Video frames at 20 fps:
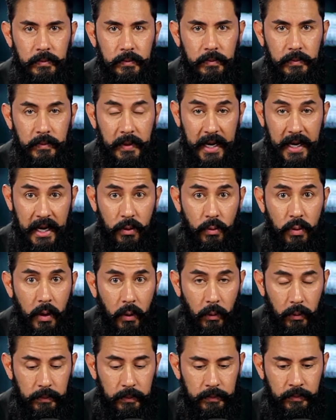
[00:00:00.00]
and I
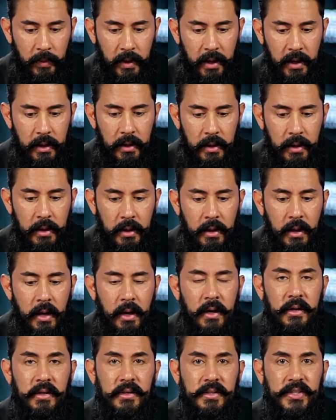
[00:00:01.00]
quote,
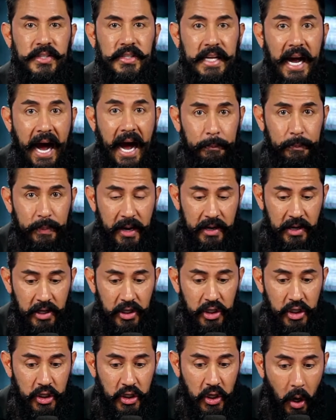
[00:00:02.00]
Stop
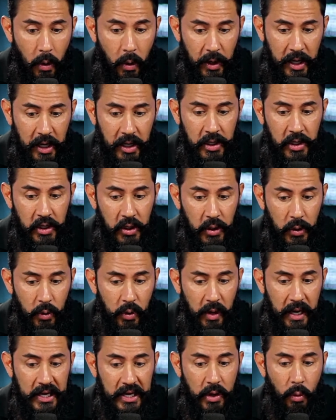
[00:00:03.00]
showing you
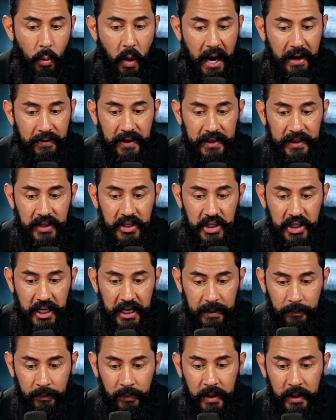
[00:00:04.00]
and your wife at the
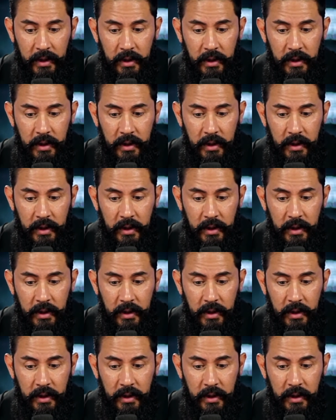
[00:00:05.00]
gym.